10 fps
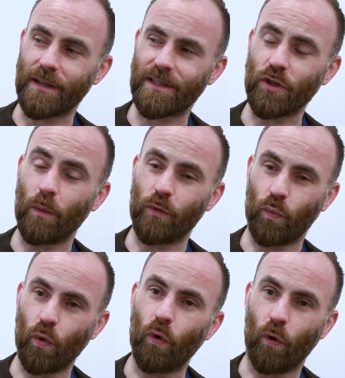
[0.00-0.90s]
stop the
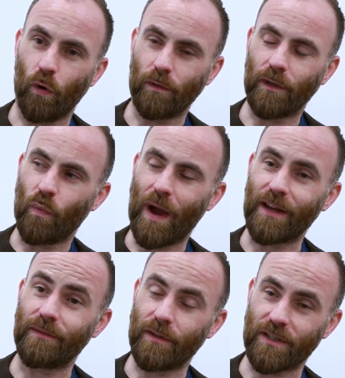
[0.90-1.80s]
war
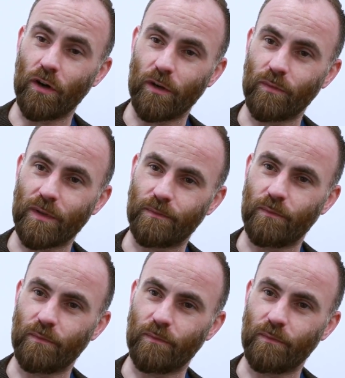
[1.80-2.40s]
where Scotland